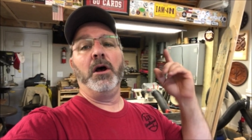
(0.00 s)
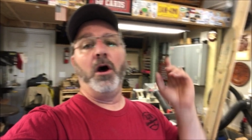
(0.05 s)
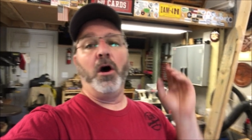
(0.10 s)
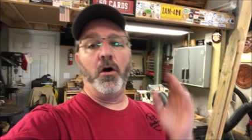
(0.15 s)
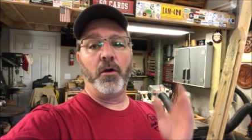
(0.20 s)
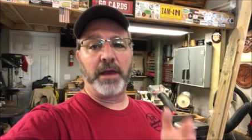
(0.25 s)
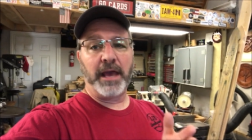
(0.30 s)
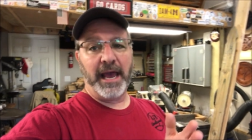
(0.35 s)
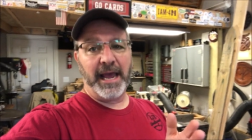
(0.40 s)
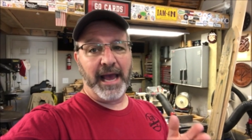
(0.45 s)

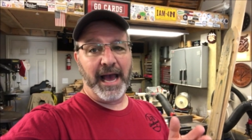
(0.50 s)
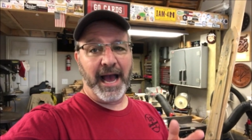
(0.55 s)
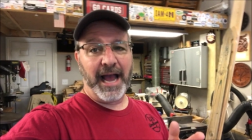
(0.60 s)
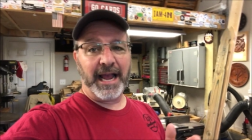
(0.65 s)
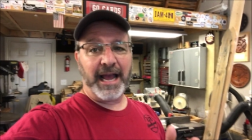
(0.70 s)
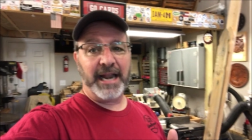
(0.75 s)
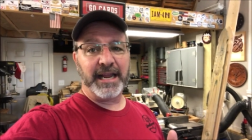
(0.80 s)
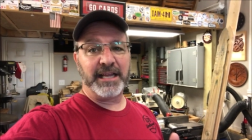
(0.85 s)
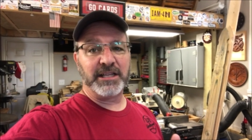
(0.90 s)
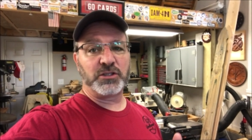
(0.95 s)
Okay,
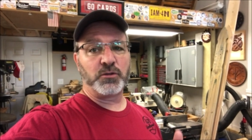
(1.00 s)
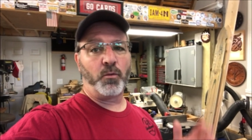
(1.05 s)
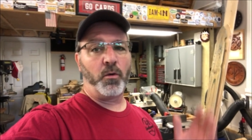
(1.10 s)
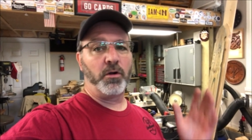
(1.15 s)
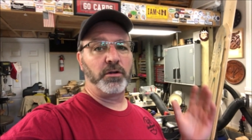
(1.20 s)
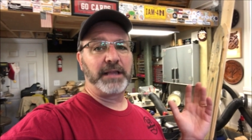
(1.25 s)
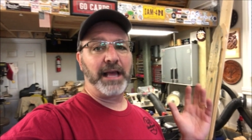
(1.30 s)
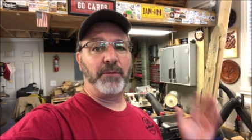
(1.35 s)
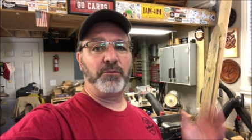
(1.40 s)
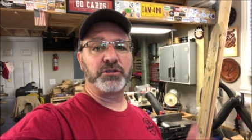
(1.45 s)
I got to get to
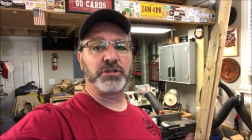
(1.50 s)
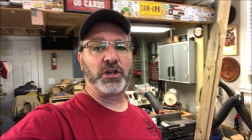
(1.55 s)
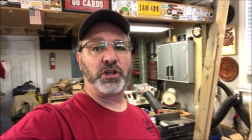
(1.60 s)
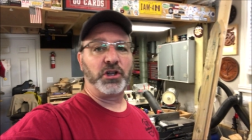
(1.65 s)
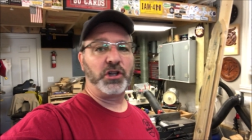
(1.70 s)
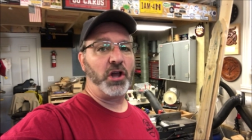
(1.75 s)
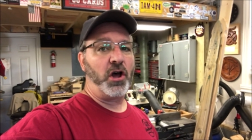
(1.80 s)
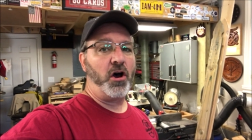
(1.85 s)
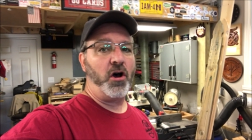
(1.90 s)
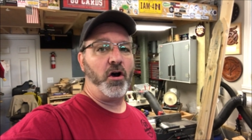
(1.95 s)
work. That was a
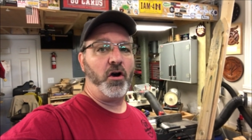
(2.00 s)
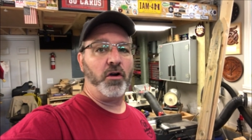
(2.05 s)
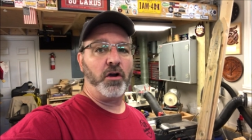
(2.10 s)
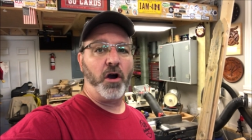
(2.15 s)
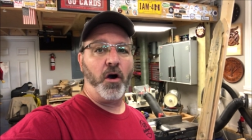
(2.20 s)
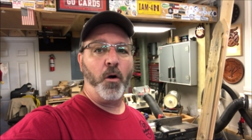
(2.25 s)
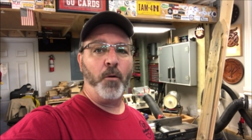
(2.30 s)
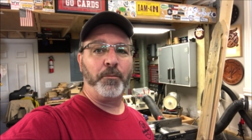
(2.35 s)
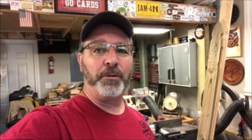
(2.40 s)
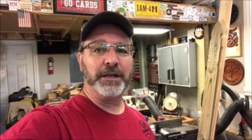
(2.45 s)

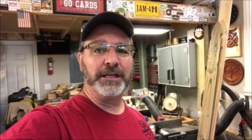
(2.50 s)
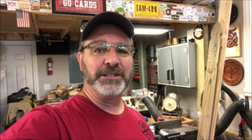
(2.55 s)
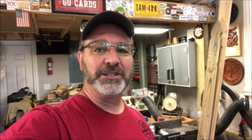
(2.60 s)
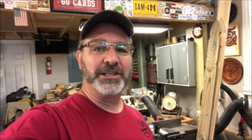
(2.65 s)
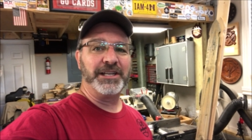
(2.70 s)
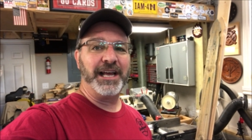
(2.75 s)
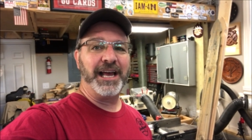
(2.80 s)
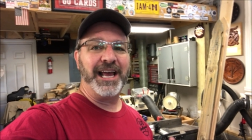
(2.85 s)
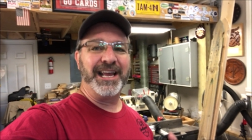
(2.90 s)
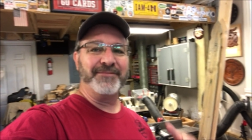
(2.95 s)
long opening
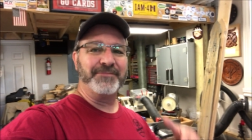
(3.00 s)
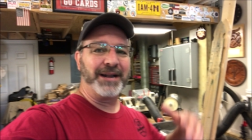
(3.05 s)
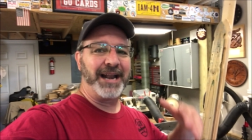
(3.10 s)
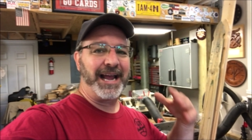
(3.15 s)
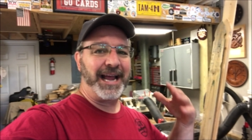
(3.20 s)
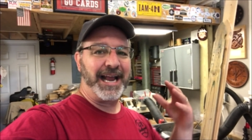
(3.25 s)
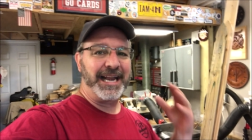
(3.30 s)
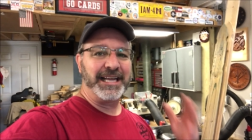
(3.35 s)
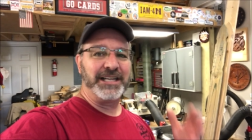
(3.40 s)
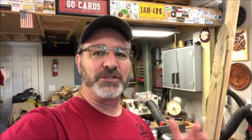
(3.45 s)
today, but
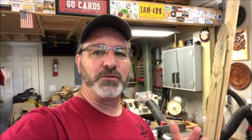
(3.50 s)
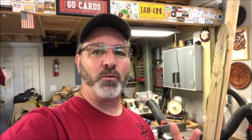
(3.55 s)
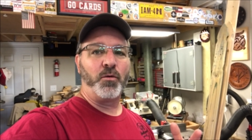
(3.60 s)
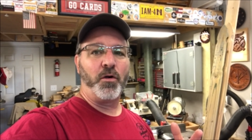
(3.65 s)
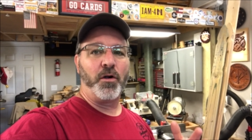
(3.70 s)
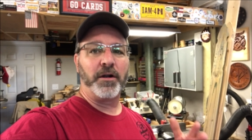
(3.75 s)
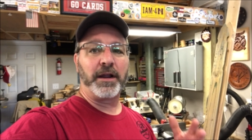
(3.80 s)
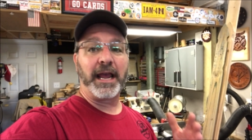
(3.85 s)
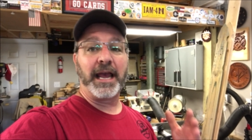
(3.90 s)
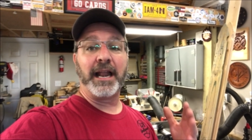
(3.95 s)
I got to get to
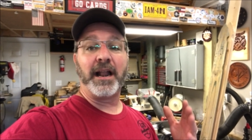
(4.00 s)
work,